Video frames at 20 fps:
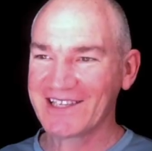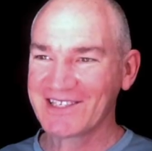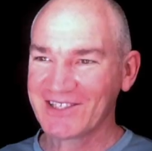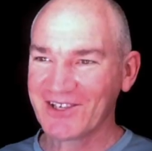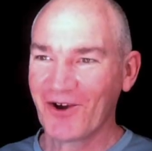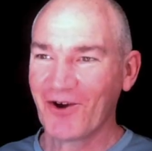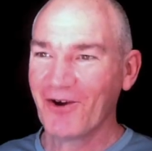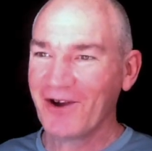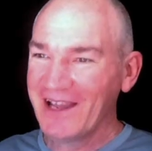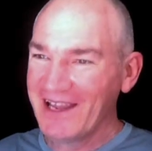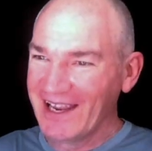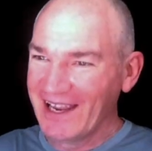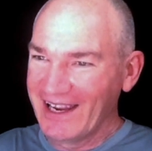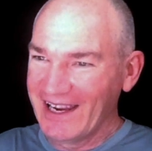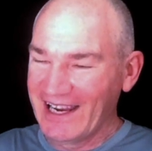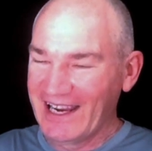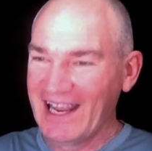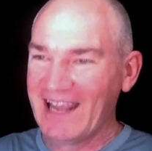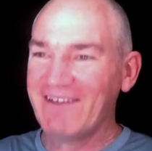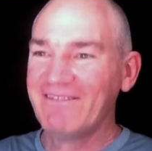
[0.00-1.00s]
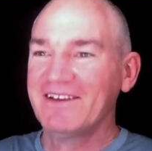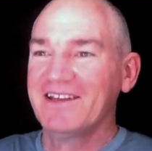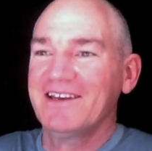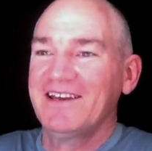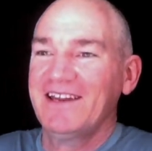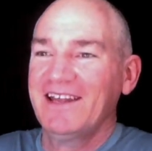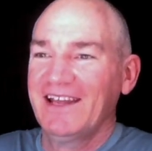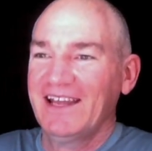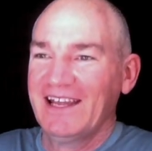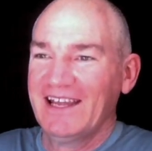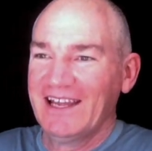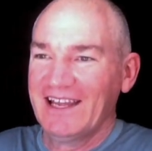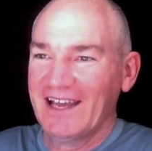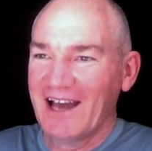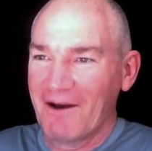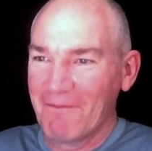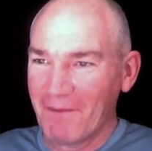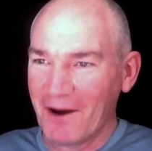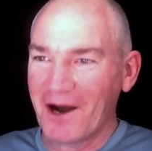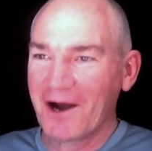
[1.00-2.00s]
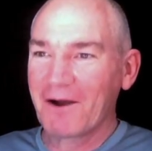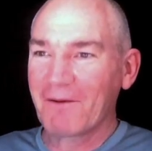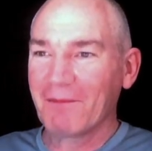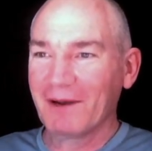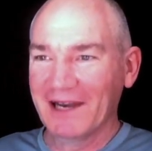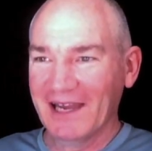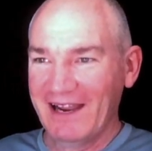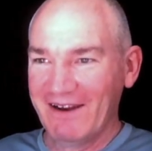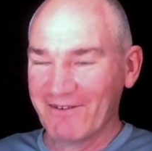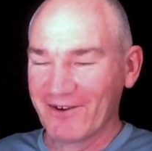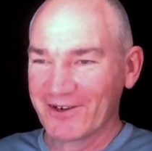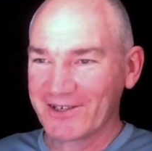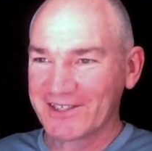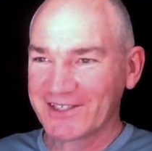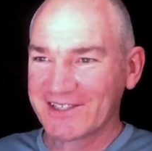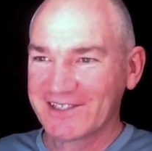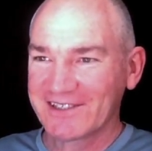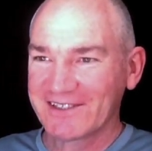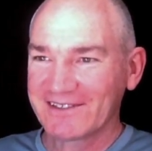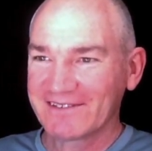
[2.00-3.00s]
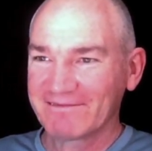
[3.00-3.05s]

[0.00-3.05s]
So even among believers,